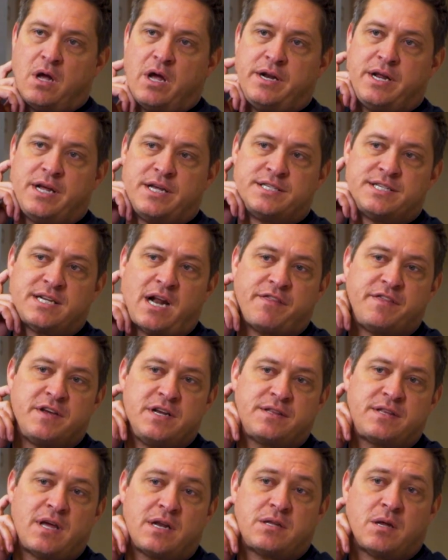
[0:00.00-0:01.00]
It is, and I
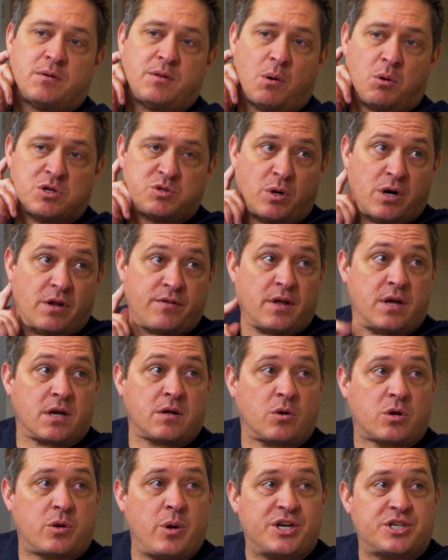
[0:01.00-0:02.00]
think that there was one of the
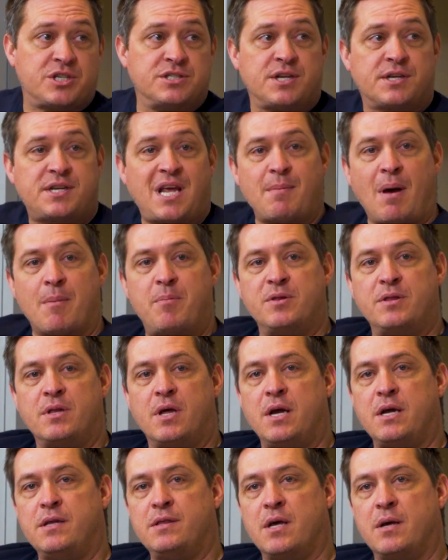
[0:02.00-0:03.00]
questions that came up in
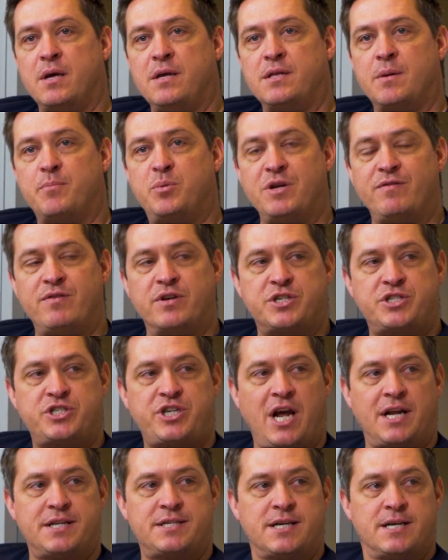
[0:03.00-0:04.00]
the previous
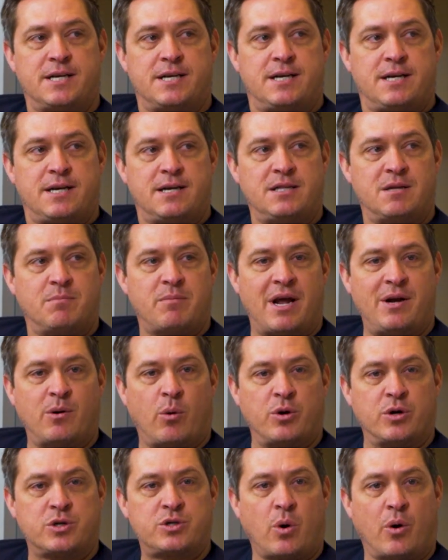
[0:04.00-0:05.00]
chat in the main
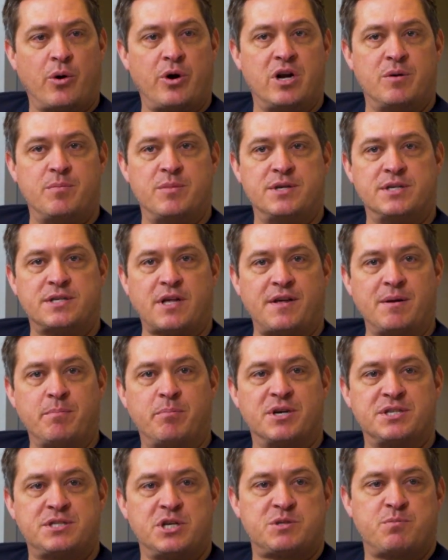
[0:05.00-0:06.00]
auditorium. Is I think
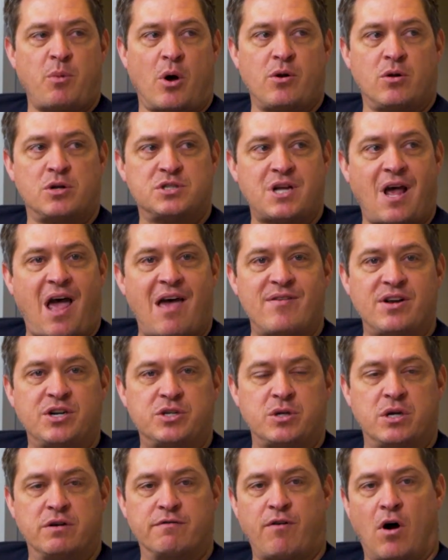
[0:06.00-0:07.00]
business models are having
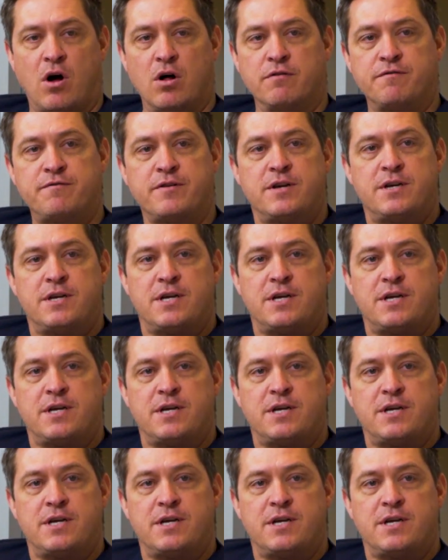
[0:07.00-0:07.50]
to evolve.